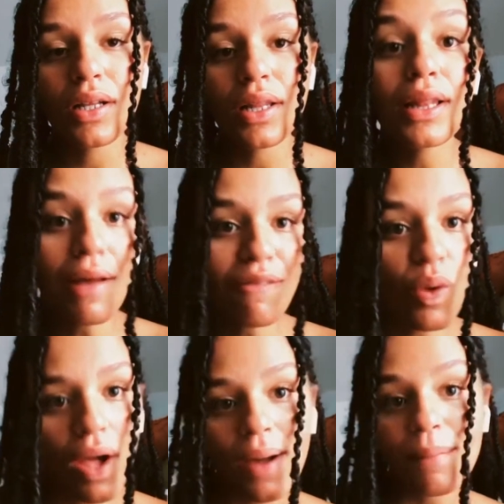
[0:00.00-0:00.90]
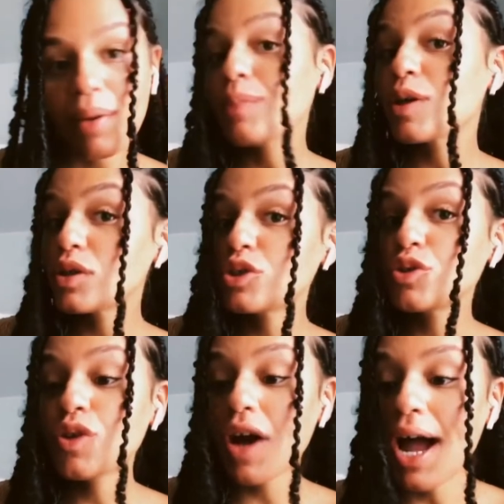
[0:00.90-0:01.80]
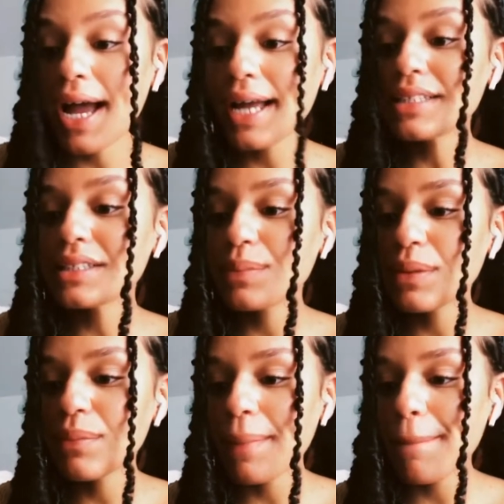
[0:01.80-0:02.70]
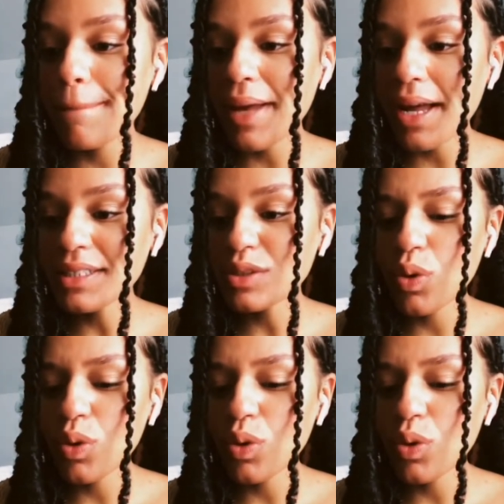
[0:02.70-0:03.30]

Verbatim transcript: level up. I'm going to try to be my best